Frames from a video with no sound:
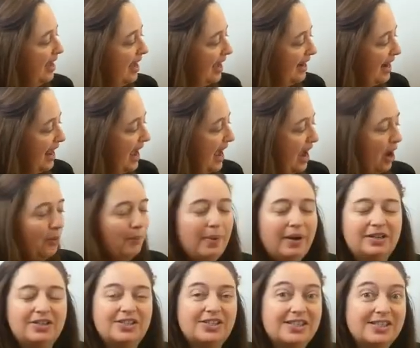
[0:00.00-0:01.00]
and how
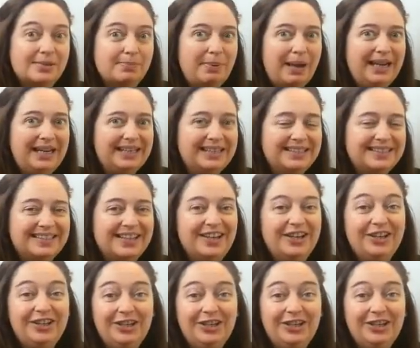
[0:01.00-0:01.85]
much space